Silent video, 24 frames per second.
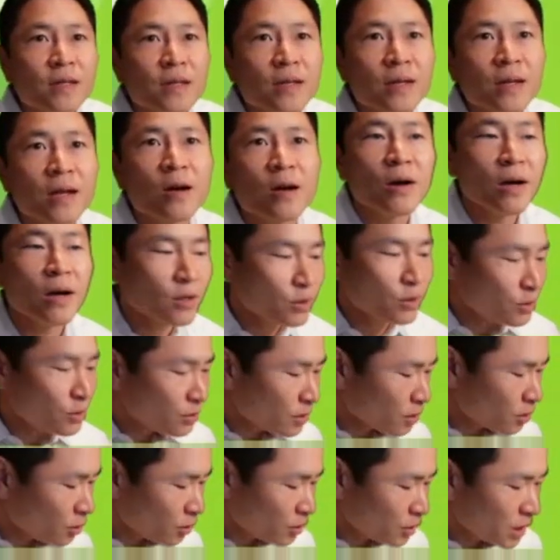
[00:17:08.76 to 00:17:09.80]
Now I'll do
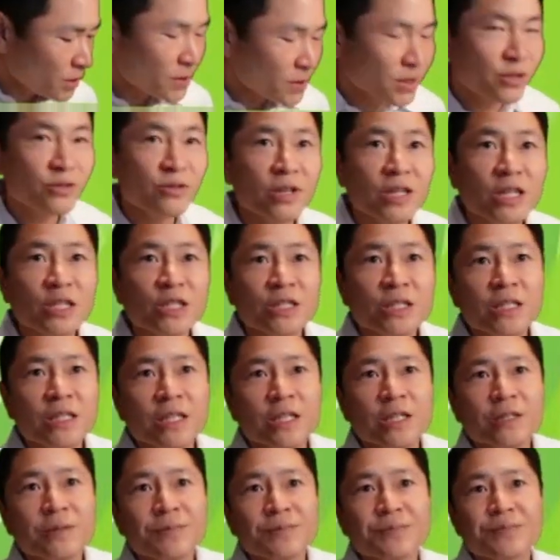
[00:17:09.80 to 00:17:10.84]
a little demonstration
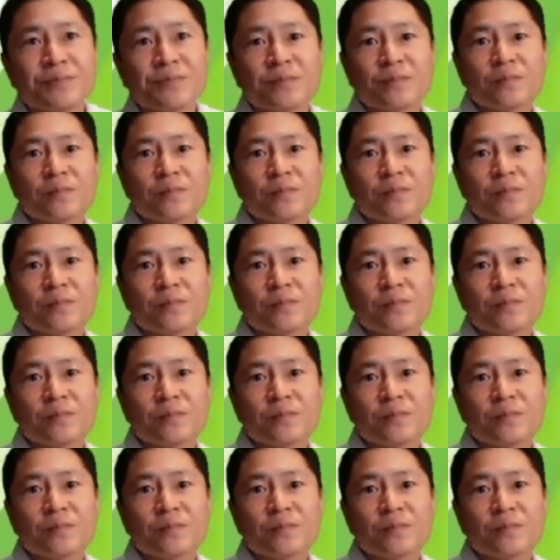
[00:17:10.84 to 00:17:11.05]
here.